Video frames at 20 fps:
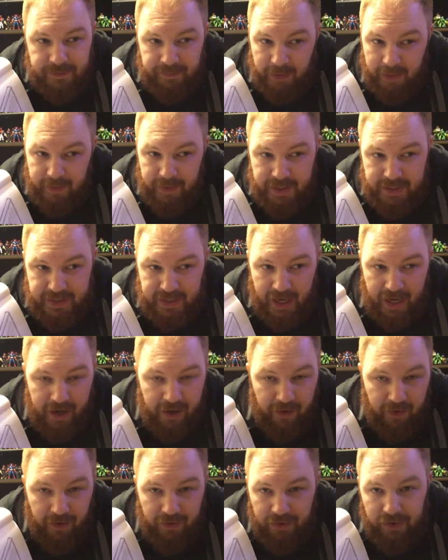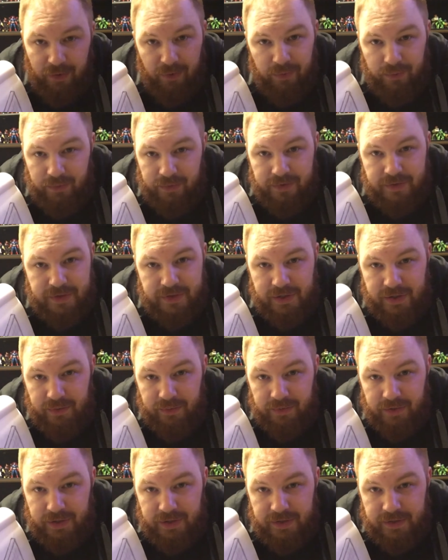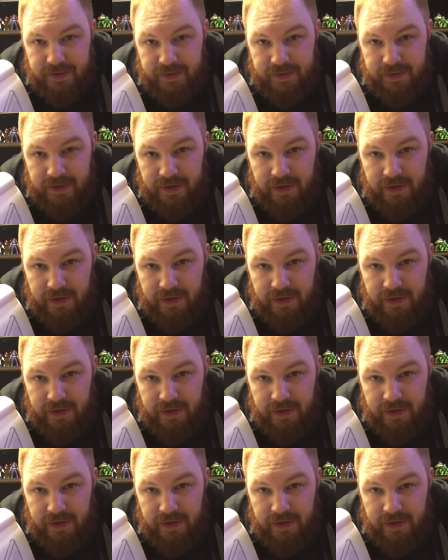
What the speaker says: Maybe he's got all the old ones too, which is